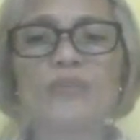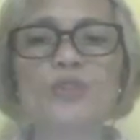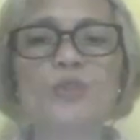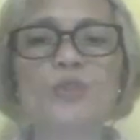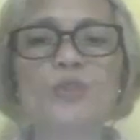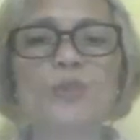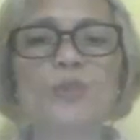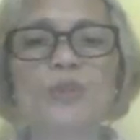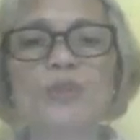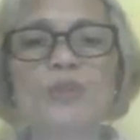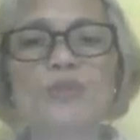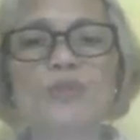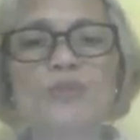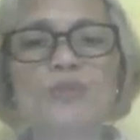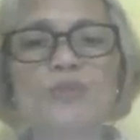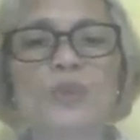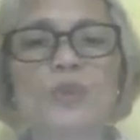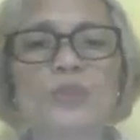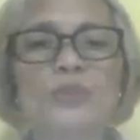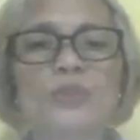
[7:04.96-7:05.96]
2 moles of
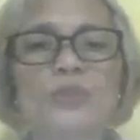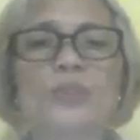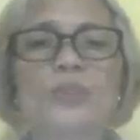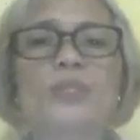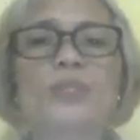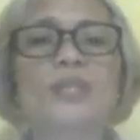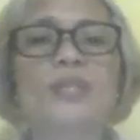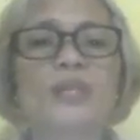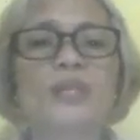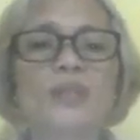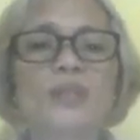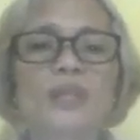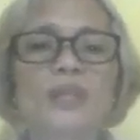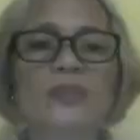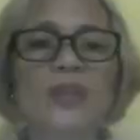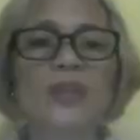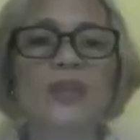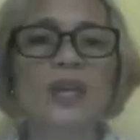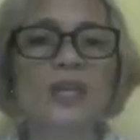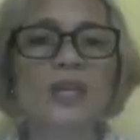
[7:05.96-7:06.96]
water,
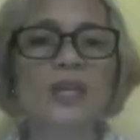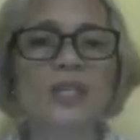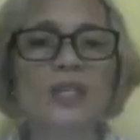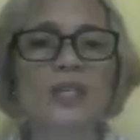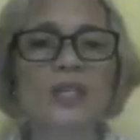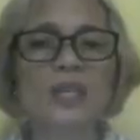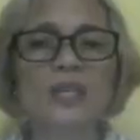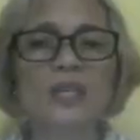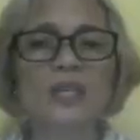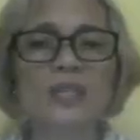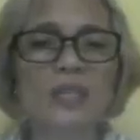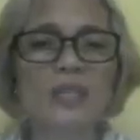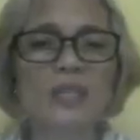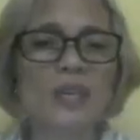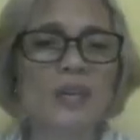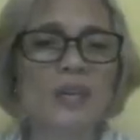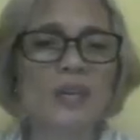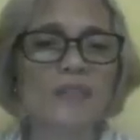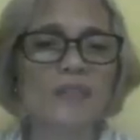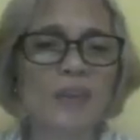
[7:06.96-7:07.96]
delta H is
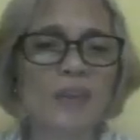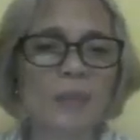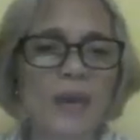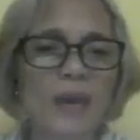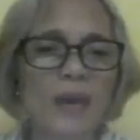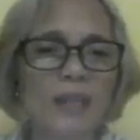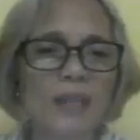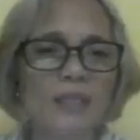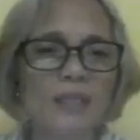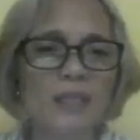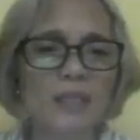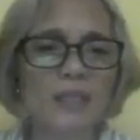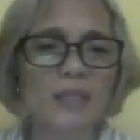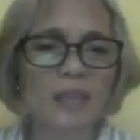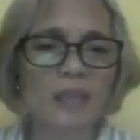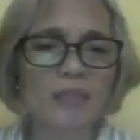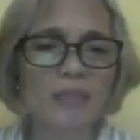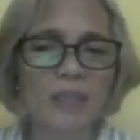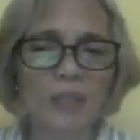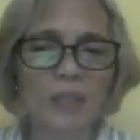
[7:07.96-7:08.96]

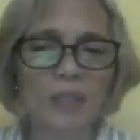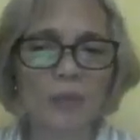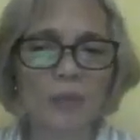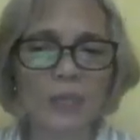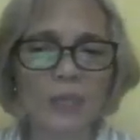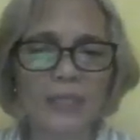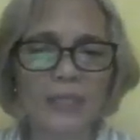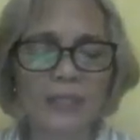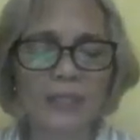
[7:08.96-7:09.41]
571